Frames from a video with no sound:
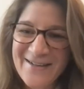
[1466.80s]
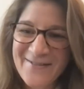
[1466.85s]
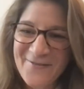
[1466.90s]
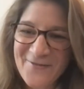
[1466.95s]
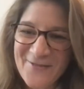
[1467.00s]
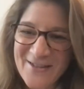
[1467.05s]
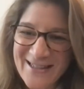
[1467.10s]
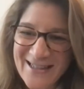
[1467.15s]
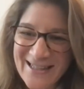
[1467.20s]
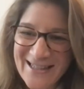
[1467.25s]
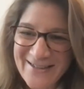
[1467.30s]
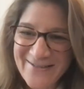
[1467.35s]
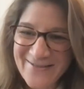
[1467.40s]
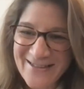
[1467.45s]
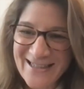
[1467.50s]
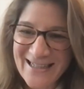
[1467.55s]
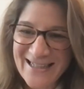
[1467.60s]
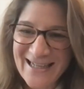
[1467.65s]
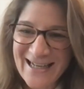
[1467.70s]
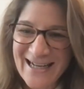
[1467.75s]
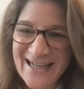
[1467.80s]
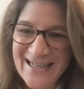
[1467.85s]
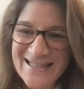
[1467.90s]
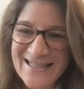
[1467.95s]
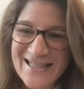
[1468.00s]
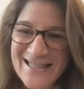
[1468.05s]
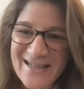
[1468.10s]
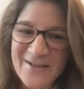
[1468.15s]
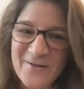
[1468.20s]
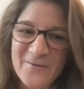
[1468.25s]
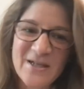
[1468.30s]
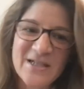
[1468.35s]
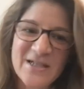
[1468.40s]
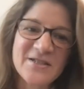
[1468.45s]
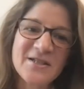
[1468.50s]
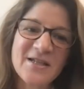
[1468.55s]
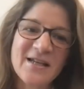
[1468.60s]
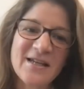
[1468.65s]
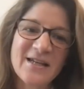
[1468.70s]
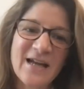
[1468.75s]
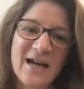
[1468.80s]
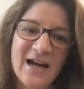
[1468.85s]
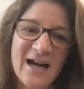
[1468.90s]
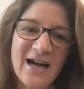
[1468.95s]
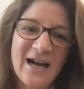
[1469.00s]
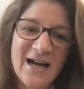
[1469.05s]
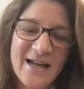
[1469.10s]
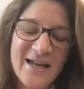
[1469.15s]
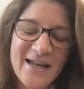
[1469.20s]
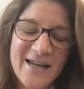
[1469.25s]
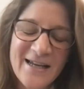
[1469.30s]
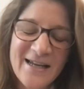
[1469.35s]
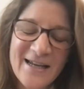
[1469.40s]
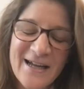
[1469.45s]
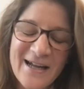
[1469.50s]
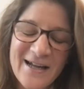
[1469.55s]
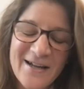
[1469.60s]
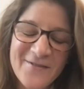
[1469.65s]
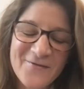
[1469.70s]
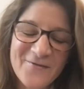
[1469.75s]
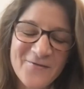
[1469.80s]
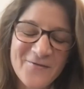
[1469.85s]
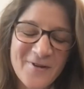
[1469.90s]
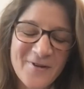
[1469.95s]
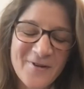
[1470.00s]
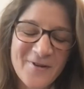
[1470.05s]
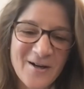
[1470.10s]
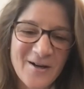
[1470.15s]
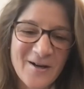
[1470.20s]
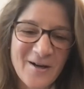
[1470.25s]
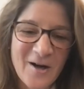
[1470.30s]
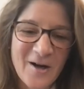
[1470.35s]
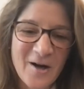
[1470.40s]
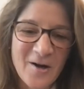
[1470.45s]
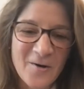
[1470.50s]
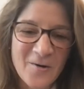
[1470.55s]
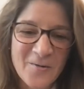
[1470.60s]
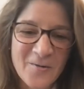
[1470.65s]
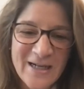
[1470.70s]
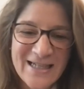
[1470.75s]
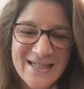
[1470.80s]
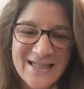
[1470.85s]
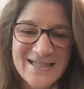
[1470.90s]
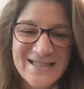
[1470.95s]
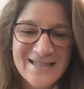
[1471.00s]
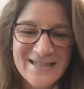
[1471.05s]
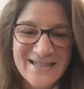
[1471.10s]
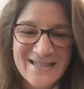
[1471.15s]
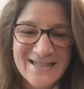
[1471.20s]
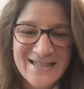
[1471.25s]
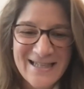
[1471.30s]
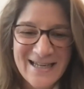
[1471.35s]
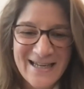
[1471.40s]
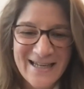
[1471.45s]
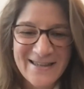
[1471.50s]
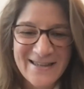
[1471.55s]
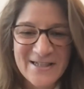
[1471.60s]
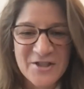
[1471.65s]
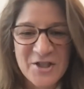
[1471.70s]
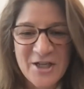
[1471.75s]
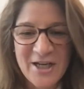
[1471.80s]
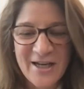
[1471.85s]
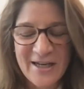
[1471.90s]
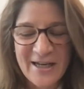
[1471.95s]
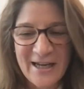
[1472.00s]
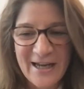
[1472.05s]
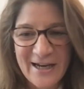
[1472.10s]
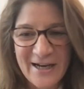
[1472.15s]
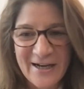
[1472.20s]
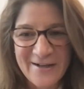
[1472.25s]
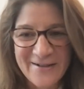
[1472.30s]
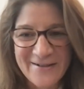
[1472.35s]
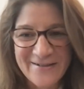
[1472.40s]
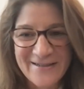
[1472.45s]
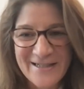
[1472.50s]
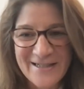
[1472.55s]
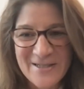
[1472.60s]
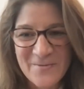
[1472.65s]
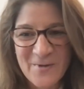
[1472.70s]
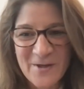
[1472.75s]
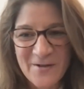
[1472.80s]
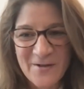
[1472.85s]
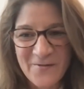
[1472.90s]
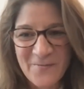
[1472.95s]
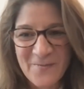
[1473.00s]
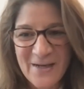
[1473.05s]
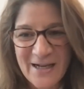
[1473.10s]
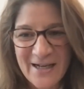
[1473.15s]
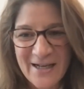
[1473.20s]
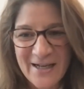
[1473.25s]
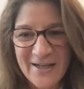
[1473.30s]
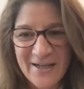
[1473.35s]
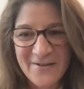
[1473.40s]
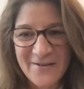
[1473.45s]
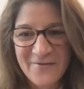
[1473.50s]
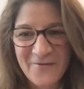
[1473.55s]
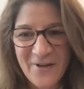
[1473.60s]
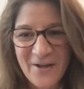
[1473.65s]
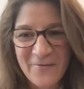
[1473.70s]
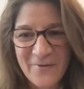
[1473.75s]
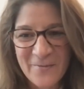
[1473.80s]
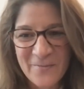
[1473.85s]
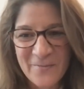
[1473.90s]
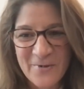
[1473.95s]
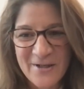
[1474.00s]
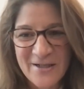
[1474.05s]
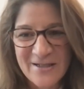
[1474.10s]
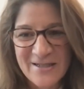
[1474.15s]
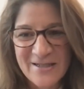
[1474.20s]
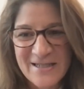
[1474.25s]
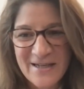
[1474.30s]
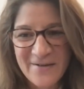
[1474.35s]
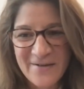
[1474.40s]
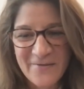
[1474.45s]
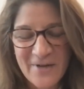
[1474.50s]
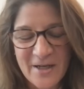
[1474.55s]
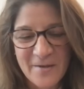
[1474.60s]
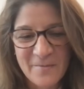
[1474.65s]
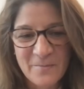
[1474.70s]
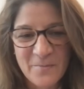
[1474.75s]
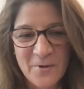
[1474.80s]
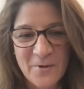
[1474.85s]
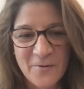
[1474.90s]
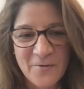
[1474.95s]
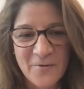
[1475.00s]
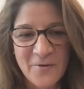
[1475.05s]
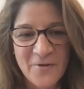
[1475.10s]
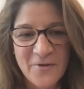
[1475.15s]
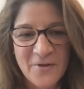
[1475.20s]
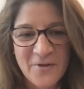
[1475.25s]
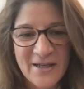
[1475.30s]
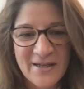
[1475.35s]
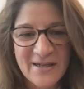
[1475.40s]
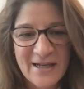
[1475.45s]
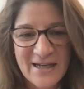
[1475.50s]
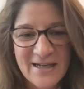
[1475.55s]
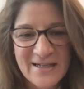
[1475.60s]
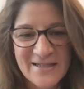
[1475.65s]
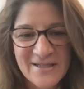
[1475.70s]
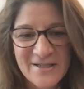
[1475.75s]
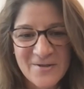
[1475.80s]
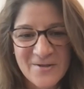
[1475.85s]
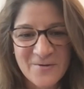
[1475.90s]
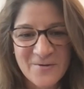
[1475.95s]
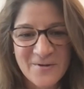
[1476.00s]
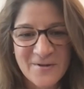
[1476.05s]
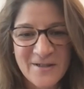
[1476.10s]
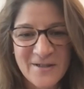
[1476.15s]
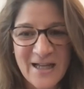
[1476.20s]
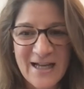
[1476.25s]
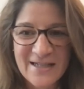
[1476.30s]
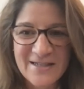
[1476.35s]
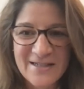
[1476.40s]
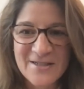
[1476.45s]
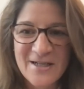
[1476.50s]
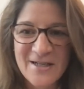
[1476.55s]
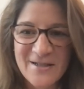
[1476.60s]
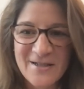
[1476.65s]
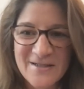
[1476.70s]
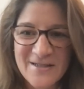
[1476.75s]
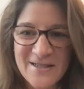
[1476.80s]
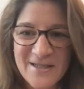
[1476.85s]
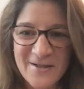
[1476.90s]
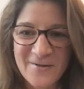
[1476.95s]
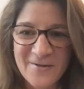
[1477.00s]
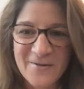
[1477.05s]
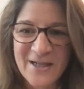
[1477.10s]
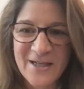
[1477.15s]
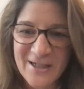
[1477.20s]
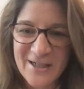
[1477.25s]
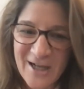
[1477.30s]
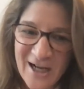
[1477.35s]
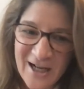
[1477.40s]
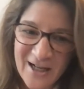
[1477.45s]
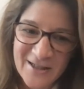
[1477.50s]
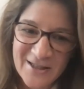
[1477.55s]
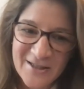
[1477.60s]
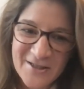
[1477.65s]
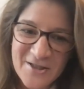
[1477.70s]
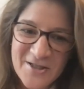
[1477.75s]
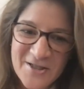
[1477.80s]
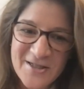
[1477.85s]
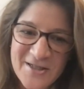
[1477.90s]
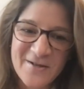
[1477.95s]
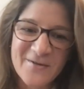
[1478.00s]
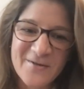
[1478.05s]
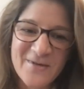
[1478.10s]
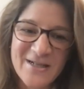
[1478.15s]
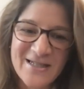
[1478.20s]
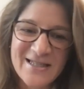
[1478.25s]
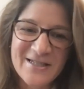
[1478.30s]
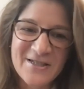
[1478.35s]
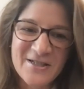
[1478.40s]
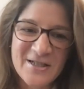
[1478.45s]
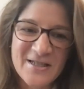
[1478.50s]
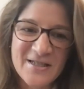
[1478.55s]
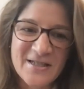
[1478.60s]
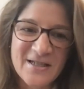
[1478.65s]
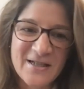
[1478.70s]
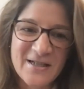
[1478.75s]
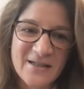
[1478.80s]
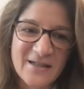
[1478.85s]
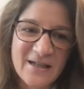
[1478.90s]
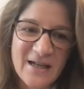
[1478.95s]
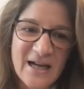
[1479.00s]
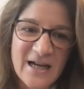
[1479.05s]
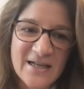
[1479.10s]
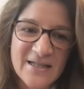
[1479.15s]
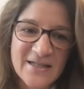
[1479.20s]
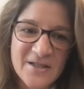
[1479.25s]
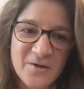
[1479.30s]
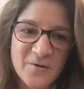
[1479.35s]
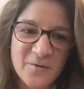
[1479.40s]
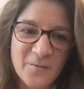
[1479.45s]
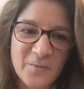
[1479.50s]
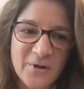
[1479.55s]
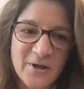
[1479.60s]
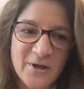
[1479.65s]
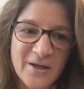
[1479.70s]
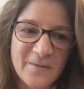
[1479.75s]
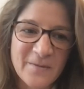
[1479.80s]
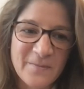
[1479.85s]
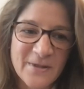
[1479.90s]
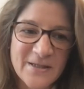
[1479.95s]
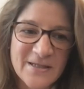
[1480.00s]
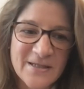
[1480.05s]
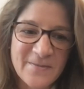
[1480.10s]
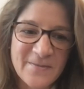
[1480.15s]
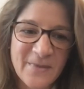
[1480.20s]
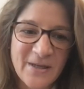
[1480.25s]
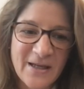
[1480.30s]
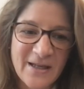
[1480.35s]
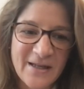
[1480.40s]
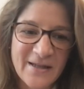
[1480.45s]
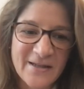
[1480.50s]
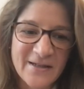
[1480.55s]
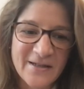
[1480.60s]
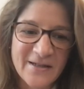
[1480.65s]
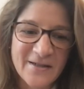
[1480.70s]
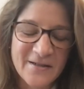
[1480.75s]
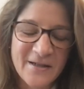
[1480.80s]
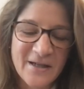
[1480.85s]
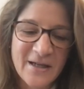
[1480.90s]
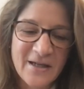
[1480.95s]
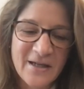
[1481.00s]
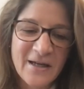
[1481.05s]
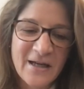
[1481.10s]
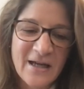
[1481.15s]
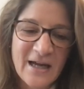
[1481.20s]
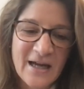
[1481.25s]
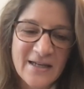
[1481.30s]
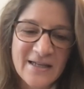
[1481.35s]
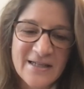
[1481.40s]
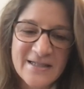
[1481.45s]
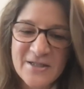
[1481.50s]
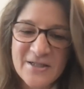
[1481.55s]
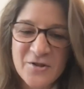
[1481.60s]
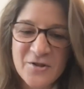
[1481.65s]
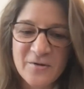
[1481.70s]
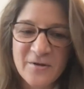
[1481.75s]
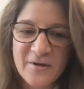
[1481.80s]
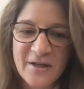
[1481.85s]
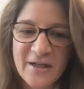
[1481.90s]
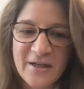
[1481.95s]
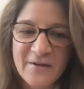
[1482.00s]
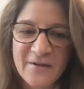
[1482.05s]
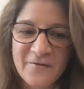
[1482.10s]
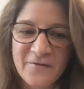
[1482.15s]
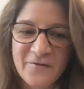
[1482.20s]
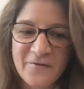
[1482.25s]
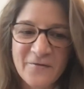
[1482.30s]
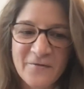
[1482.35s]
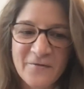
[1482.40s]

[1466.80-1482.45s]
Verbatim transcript: had a feeling you were going to ask that question. I have always said that Jane Eyre is one of my favorite books. I read it both in high school and also in college. So it wasn't just a high school book, but to me, the I guess story of